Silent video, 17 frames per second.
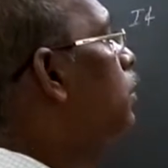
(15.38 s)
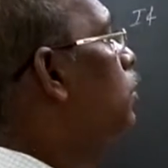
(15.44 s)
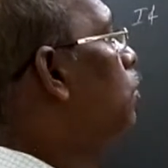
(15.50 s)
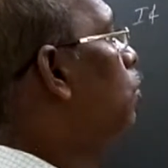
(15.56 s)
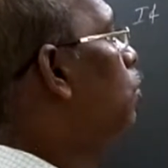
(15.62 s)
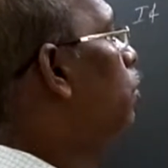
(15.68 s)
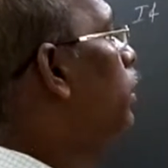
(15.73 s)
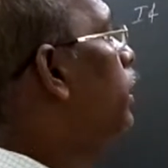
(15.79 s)

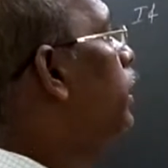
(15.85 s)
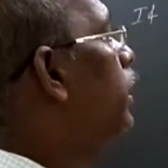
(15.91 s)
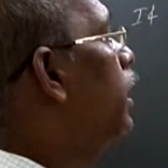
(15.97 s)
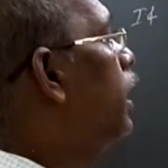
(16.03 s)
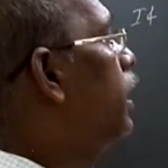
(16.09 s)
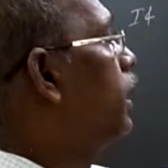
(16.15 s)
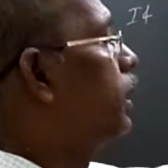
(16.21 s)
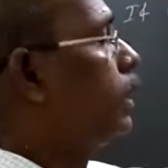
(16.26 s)
y
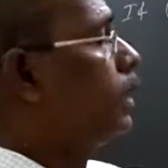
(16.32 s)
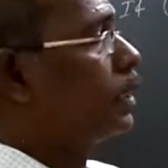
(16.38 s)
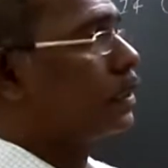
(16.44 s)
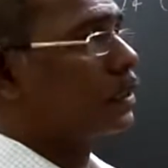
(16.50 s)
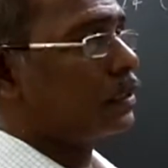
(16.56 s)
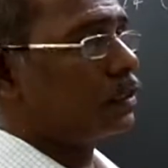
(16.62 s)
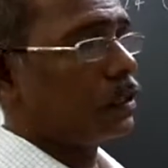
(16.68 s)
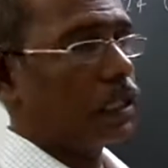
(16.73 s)
and
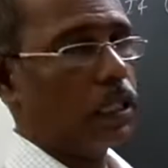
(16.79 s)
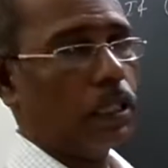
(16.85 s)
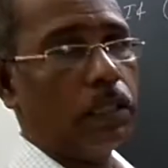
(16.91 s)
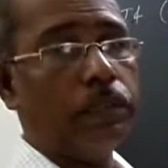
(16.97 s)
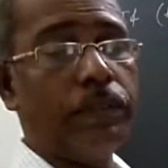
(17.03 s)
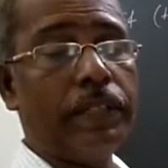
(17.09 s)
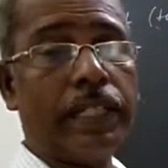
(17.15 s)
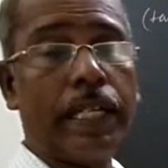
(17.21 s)
x,
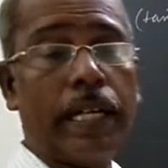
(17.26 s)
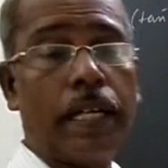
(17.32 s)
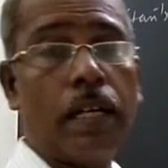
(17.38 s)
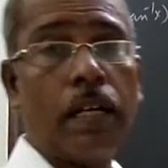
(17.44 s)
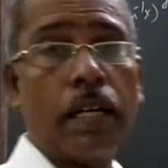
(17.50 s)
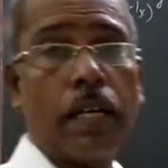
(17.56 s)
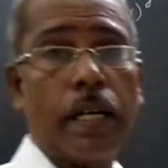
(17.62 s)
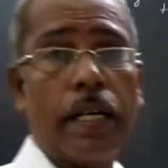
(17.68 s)
and we
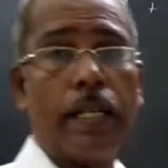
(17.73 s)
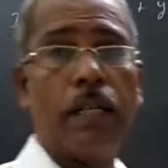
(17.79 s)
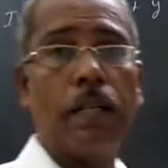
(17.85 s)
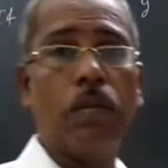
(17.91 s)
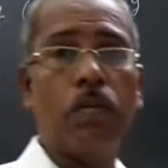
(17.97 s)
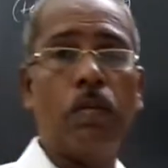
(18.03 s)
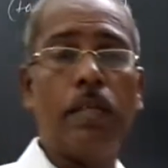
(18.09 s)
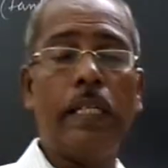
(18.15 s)
cannot write
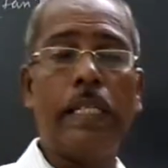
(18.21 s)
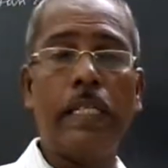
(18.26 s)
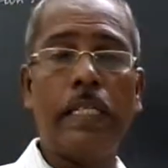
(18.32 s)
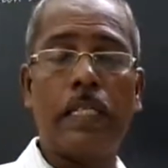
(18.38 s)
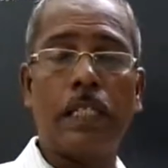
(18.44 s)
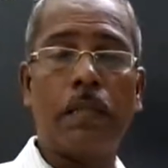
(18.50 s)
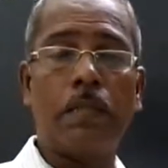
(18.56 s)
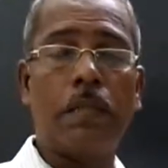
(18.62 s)
y in
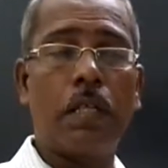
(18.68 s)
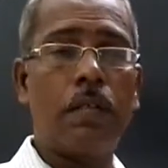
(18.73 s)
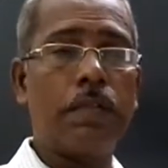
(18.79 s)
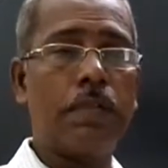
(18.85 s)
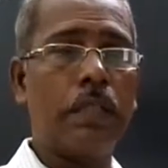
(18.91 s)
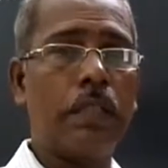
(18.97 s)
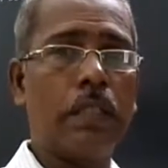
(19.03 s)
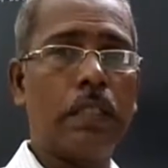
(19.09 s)
term
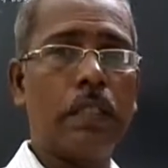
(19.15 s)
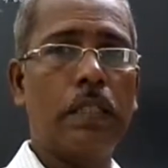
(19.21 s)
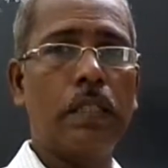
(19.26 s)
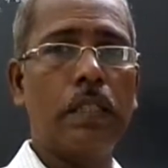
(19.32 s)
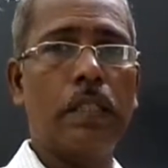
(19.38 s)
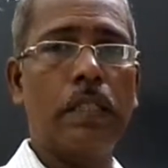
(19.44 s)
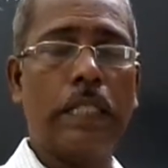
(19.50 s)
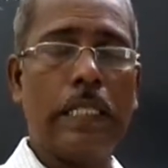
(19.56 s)
of
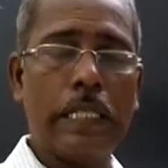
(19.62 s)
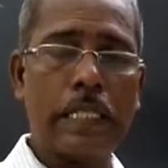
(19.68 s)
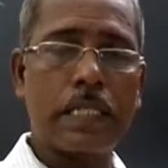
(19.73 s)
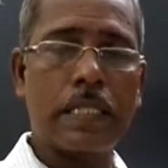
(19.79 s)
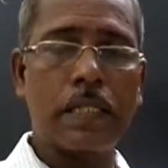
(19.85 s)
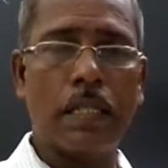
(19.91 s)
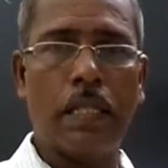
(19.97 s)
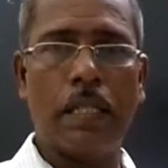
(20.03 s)

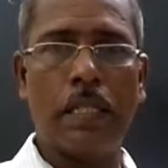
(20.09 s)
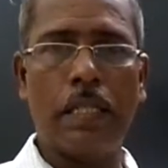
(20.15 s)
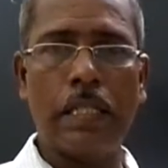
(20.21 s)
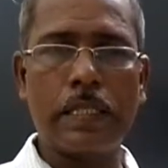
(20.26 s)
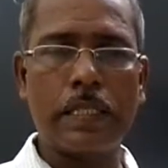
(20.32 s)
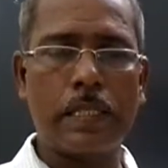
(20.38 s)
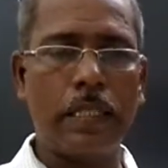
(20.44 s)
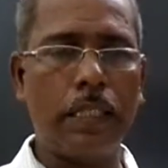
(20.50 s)
x or
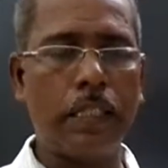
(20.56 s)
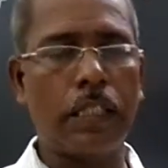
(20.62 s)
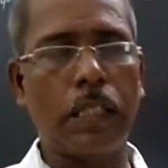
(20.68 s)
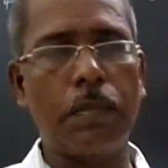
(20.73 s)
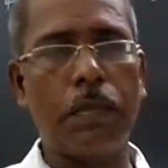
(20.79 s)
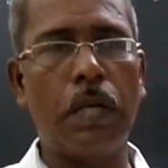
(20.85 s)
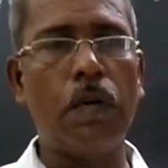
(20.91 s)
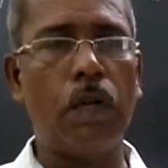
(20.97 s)
x in
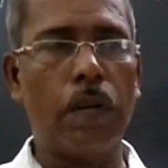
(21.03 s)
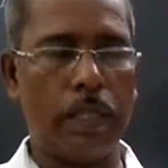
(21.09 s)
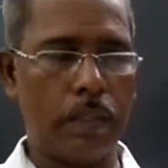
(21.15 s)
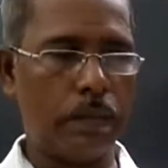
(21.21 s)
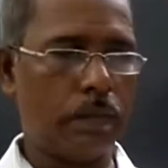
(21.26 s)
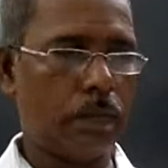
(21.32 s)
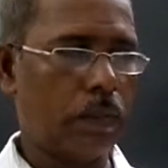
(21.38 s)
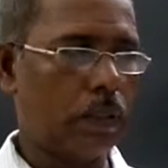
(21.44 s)
term of y.
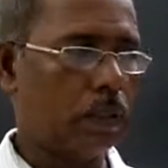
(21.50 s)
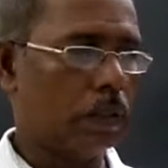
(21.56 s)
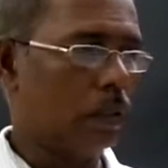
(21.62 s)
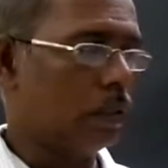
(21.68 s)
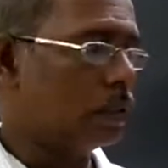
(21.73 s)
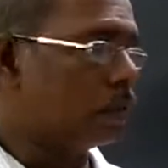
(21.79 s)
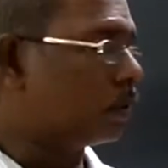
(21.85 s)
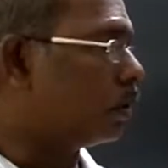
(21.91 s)

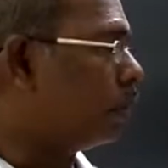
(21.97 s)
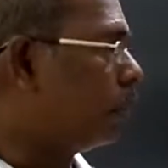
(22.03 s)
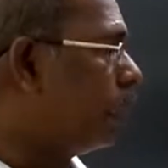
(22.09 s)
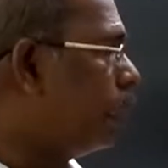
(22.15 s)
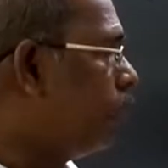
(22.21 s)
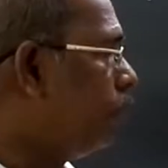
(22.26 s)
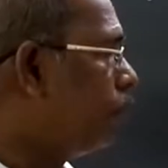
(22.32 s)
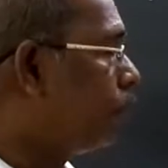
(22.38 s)
So
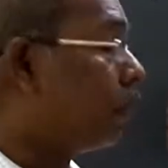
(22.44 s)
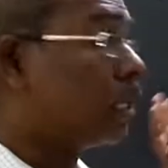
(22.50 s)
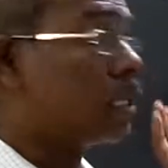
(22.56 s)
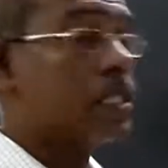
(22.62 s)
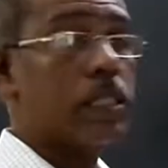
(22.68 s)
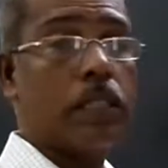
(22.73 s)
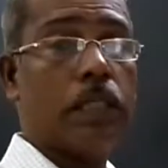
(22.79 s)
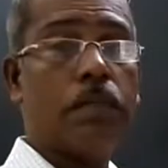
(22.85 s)
any
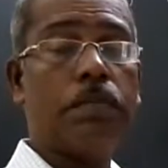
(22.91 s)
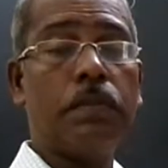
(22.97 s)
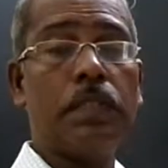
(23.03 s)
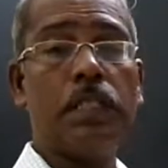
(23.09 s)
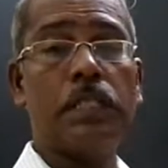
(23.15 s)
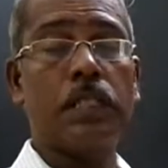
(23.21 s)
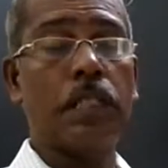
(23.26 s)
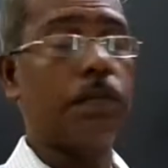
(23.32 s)
function
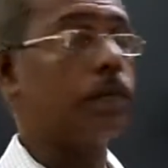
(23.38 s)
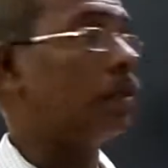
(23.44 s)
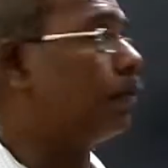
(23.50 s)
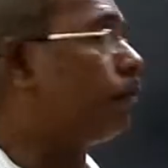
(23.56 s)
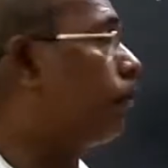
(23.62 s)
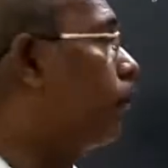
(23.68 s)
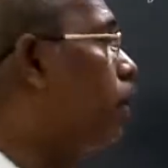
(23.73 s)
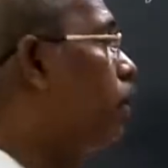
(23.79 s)
is of the
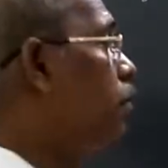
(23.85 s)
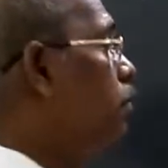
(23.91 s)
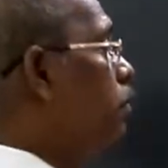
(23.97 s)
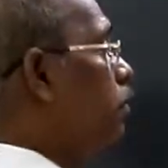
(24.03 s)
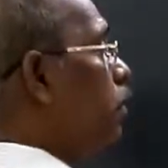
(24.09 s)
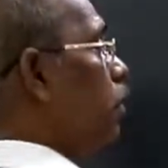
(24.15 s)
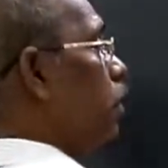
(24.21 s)
form